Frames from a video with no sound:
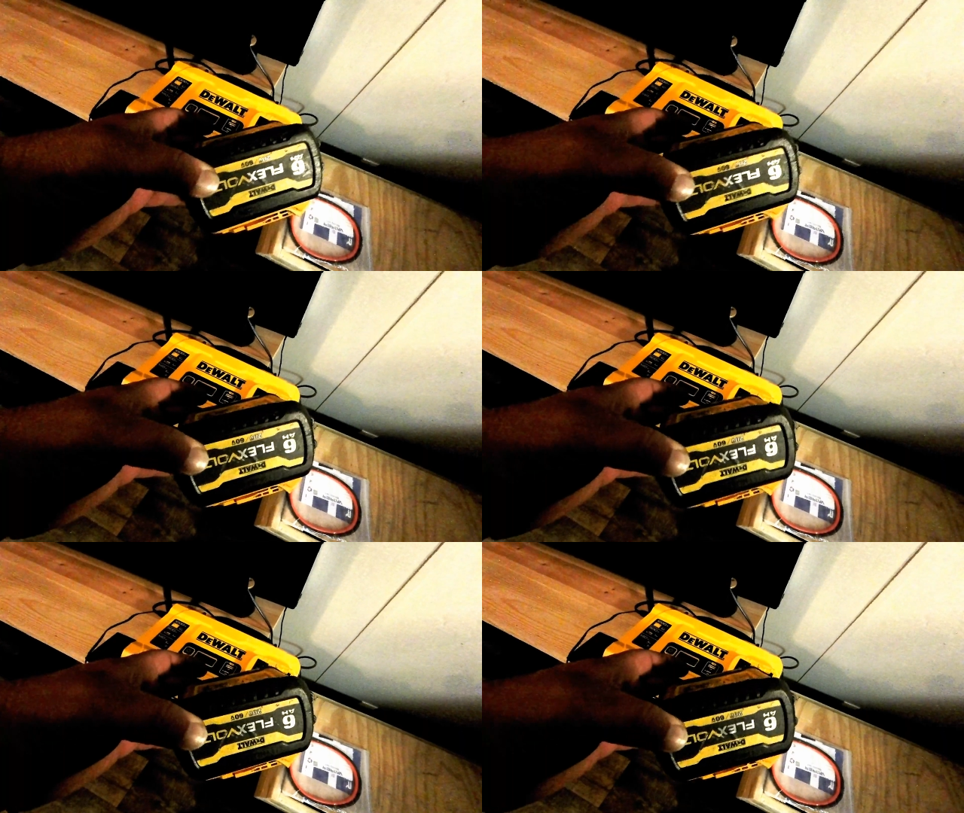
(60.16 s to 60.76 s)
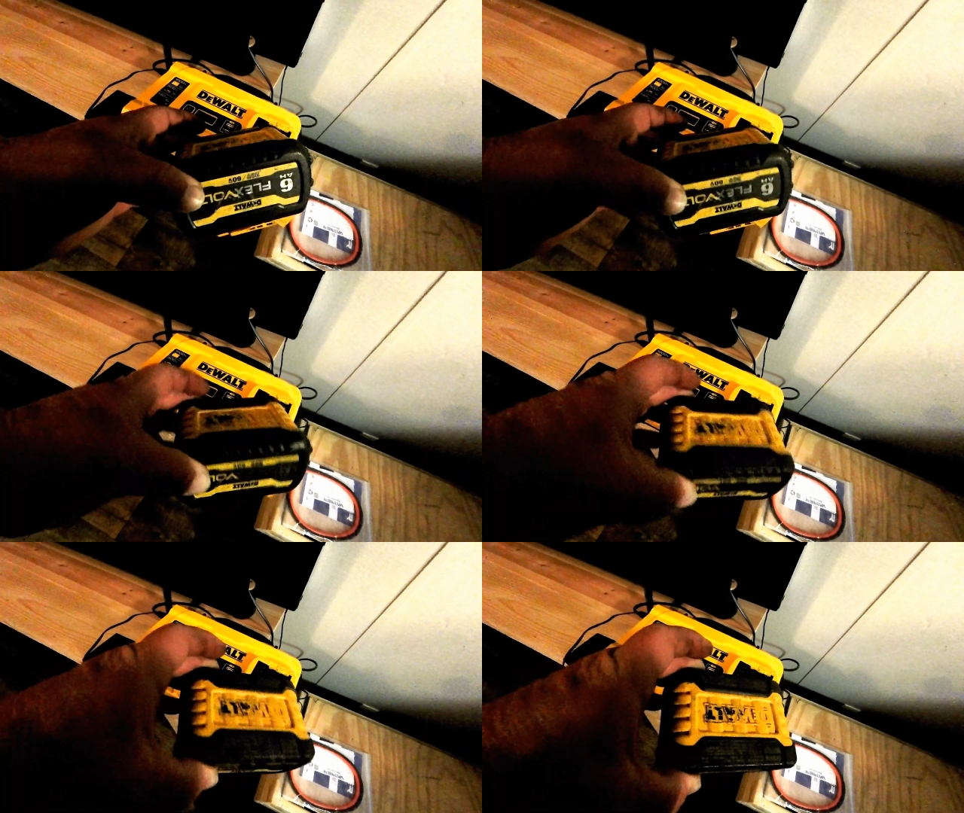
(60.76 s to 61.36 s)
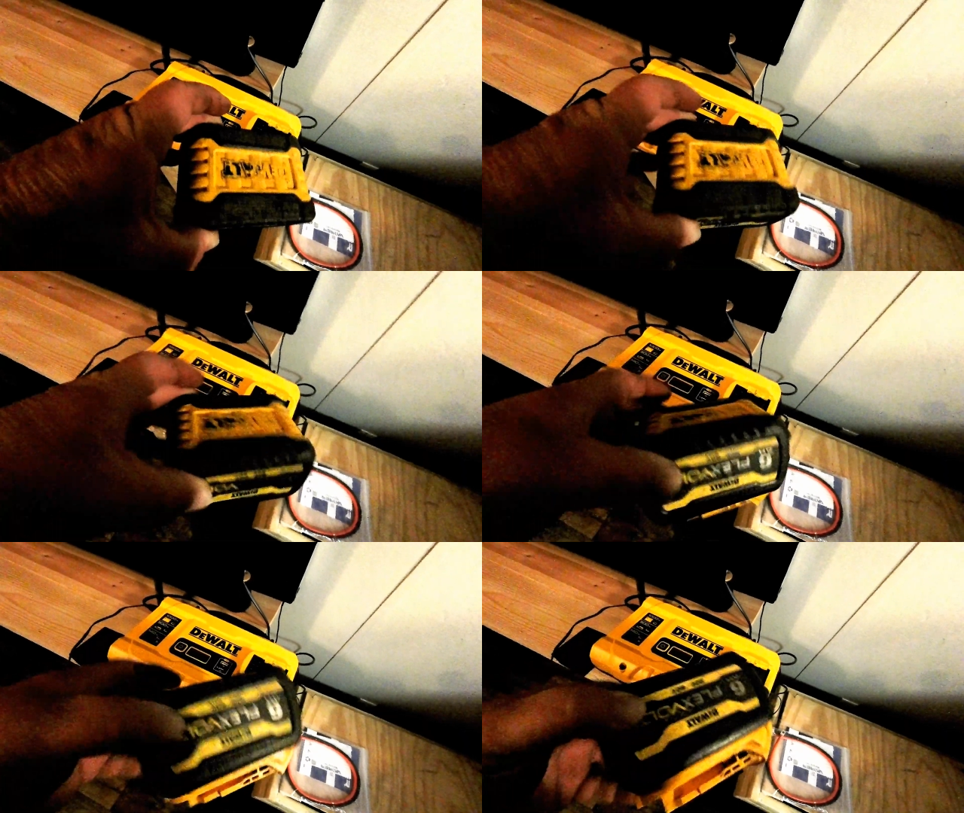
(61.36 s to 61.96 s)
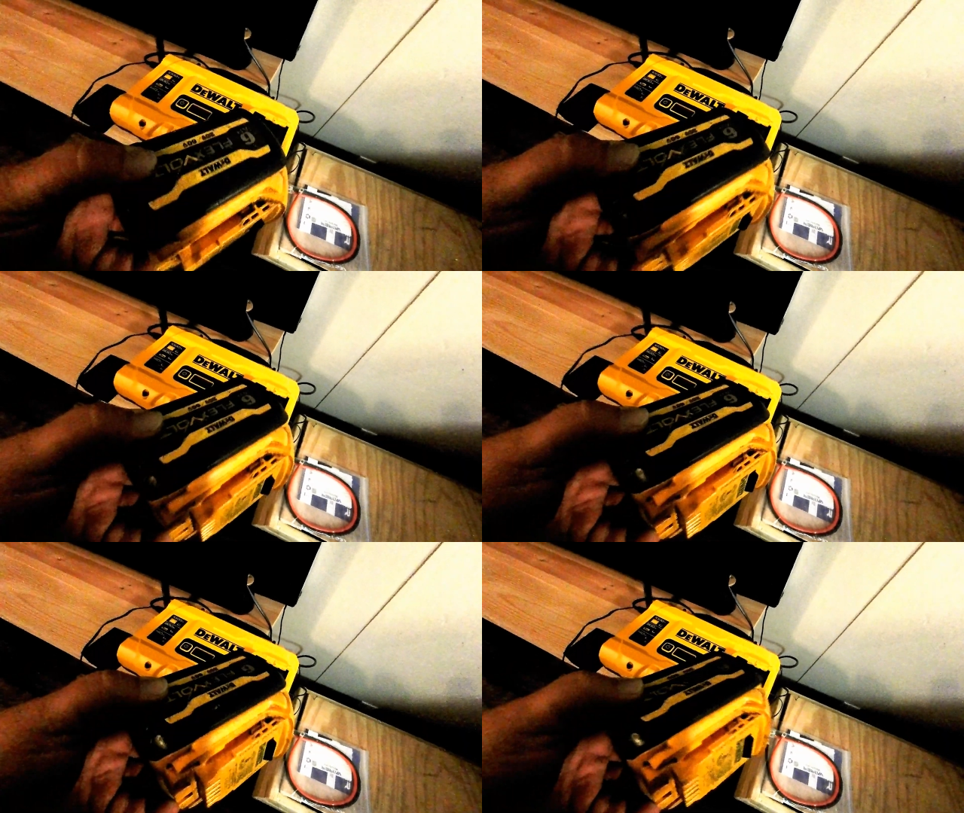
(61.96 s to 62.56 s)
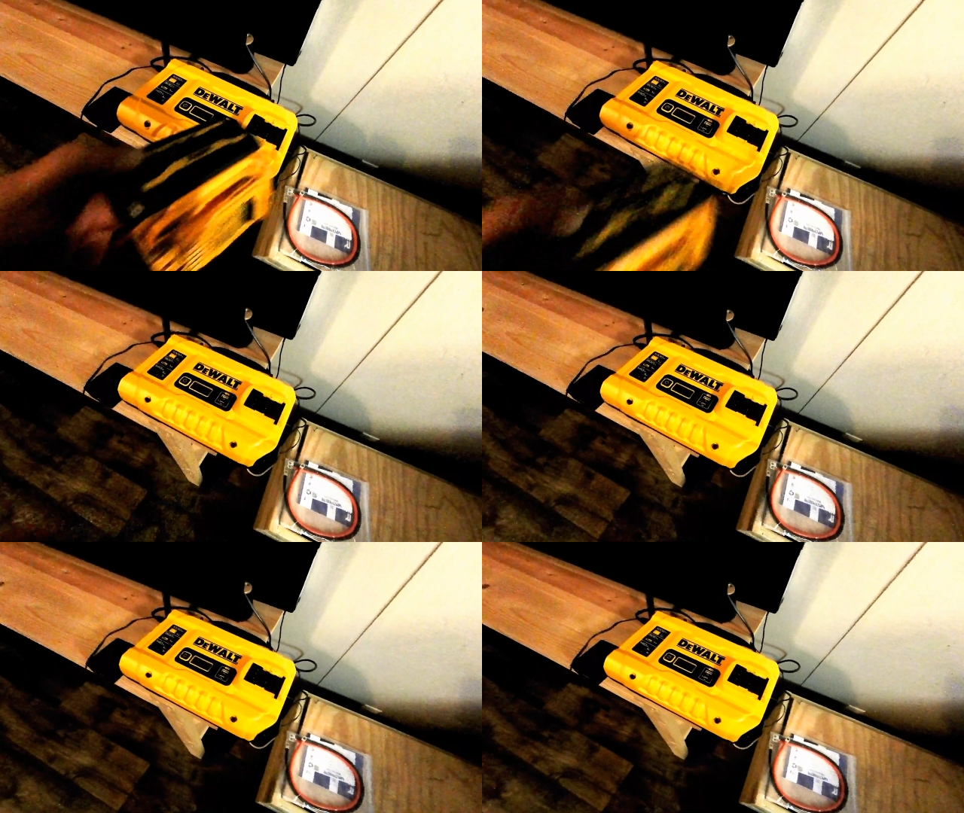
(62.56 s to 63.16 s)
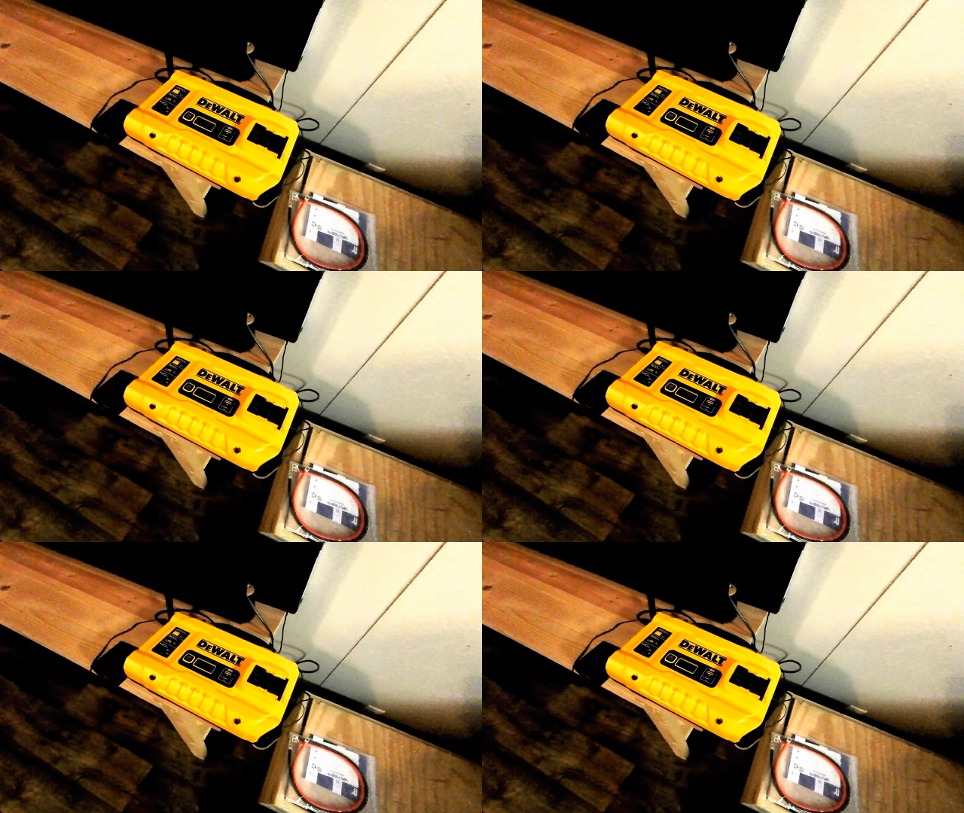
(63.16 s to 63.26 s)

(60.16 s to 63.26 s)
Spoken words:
[unreadable: no face in view]